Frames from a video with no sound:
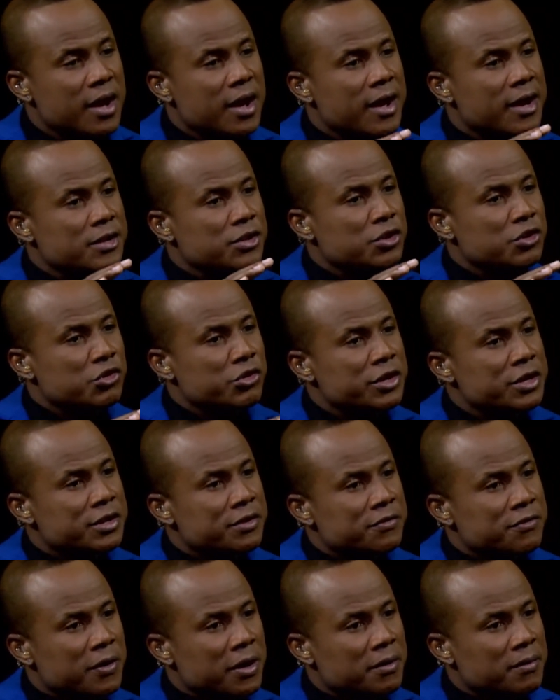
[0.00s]
and to create
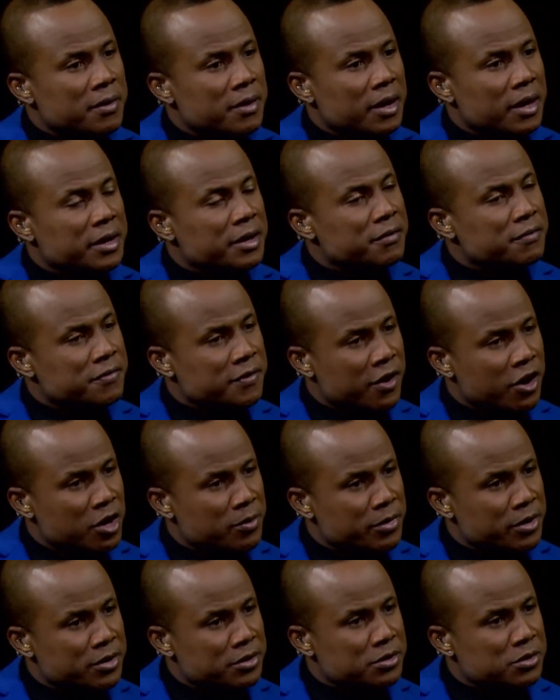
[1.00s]
an
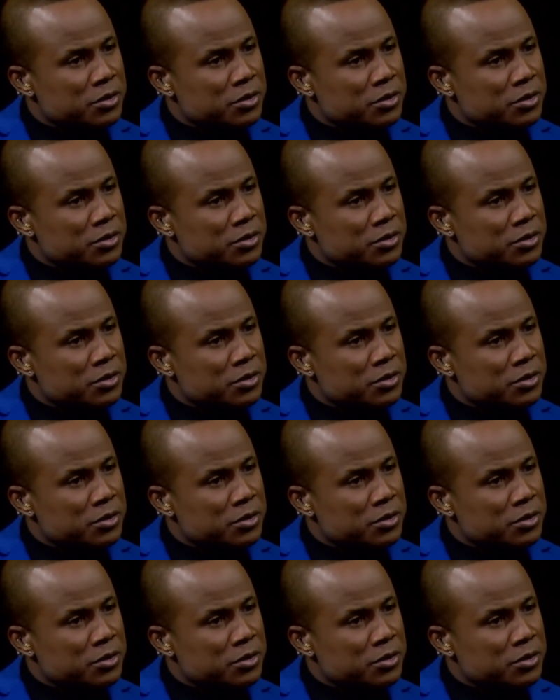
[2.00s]
environment